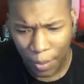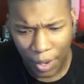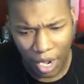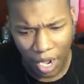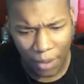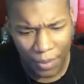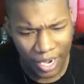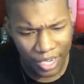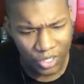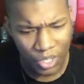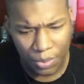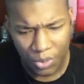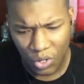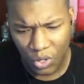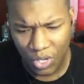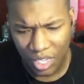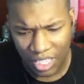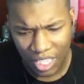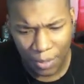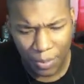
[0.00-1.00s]
Well, now it's up
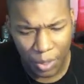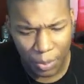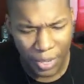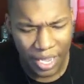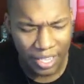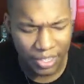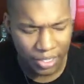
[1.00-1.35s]
to you to claim the